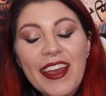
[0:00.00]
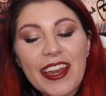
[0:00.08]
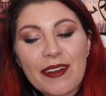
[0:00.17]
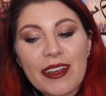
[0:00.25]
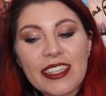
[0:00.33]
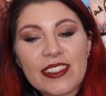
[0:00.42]

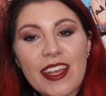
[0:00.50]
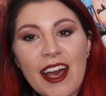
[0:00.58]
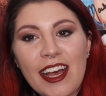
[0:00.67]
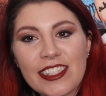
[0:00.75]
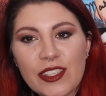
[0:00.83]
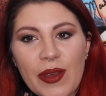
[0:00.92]
Anyways,
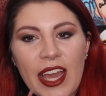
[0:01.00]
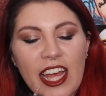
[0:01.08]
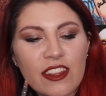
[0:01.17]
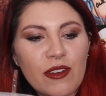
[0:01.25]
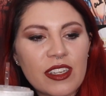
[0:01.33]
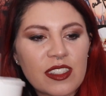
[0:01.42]
so I
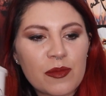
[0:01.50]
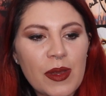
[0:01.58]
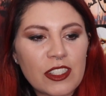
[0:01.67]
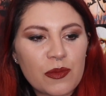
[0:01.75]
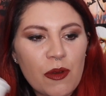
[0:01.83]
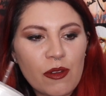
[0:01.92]
had the rest of
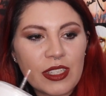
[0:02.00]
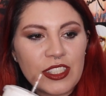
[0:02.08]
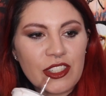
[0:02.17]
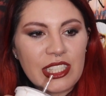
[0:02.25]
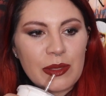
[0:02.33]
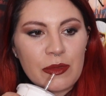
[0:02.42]
my Chipotle
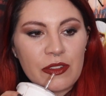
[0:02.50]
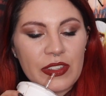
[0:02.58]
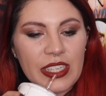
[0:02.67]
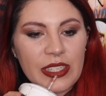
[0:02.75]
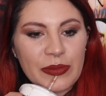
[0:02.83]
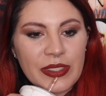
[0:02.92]
during the
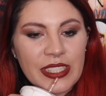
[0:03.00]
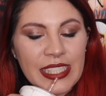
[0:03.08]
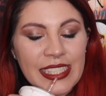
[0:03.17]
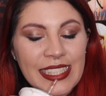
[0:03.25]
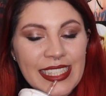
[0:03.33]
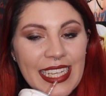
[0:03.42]
movie, and it
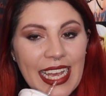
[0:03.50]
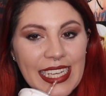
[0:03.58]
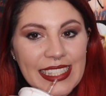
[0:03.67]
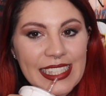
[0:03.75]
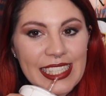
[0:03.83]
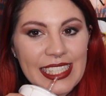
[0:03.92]
was
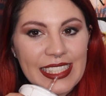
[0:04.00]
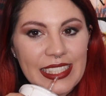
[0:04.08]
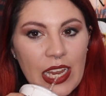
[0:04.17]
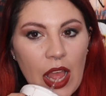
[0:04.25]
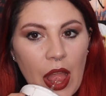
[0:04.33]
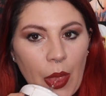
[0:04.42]
excellent.